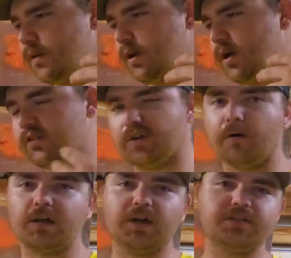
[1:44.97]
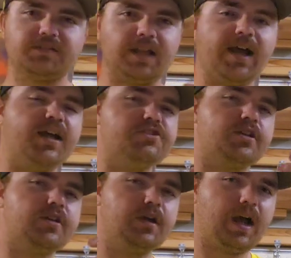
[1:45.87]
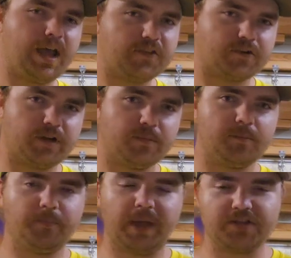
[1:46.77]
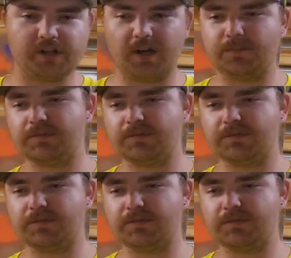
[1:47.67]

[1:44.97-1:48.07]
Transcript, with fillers: uh, donut slash ice cream paint job.